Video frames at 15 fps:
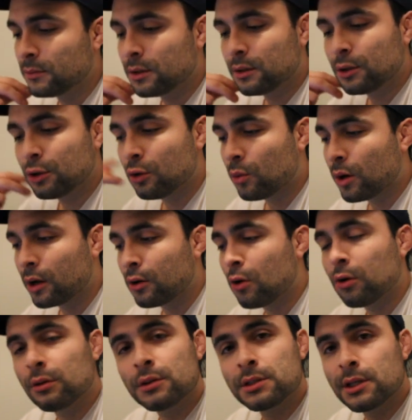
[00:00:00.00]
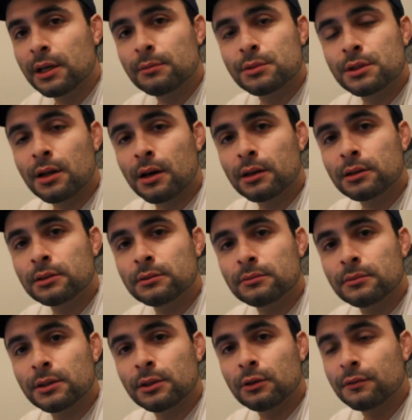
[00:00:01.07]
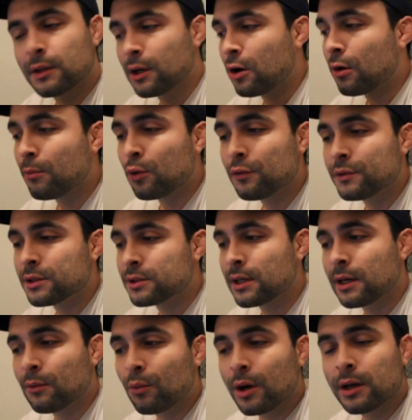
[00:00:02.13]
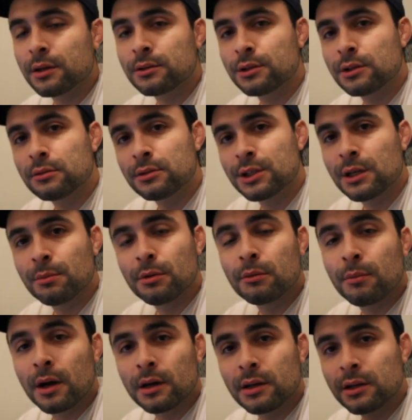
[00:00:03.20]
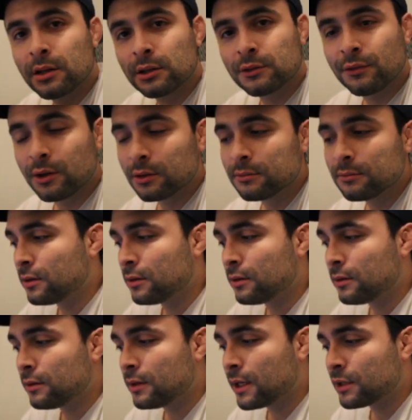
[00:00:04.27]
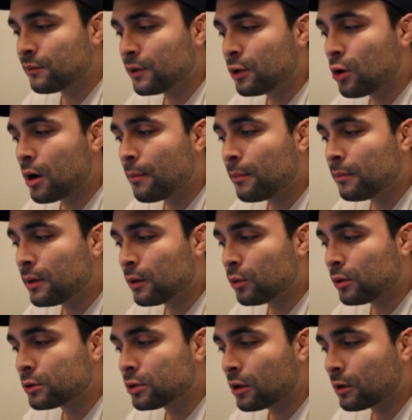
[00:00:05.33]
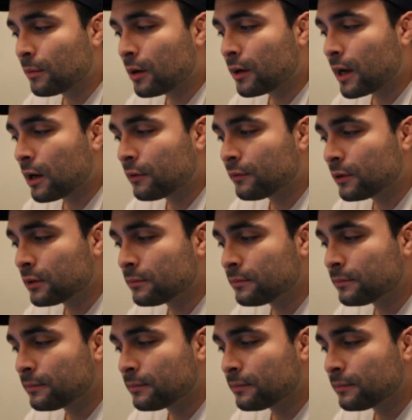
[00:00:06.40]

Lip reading: You don't want all the same stock. You know, if they all move the same way, it's just cheaper to buy an index fund. Next video, we'll talk about alpha.